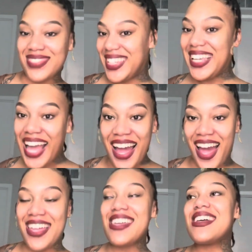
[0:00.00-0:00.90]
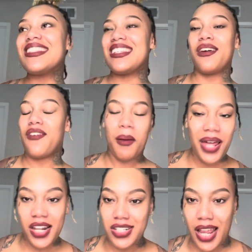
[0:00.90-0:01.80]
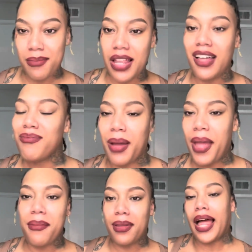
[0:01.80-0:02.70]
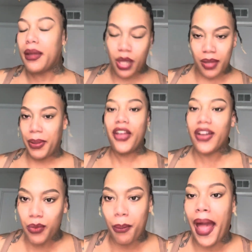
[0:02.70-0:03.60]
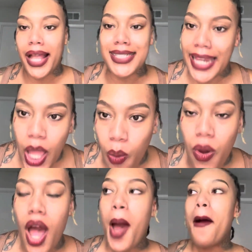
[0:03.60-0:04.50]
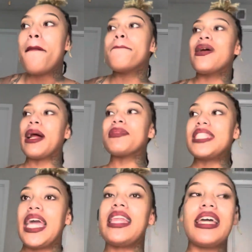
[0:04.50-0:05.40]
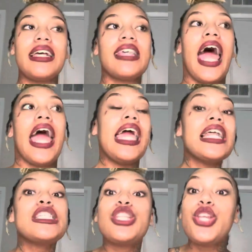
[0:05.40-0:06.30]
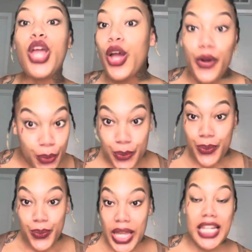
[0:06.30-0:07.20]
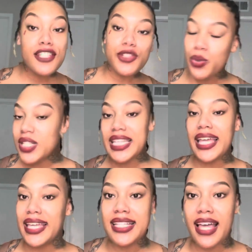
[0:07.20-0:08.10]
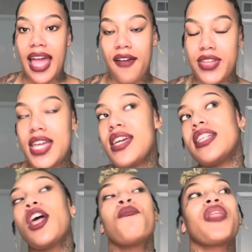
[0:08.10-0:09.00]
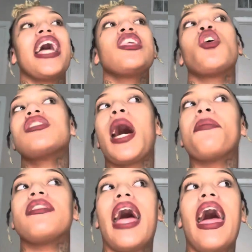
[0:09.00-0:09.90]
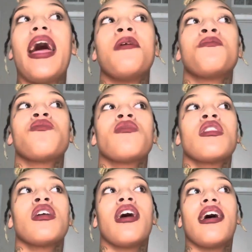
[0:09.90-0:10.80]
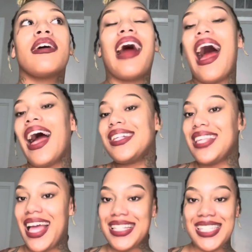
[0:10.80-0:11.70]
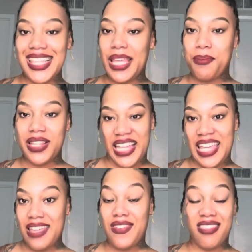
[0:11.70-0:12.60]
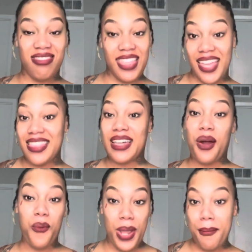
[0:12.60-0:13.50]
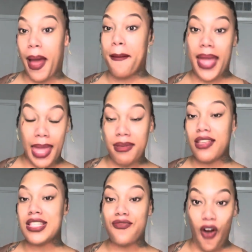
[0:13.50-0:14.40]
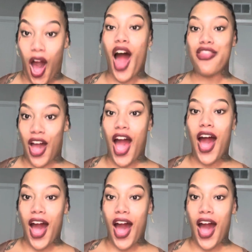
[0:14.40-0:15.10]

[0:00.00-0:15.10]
yeah, I got kids. And I'm not ashamed. I love my baby. Like, period. We'll pack this deal. But what I'm saying is, it is new. It is new to say, yes, I have kids. And then on top of that, guys instantly believe and think that I'm with my baby's father.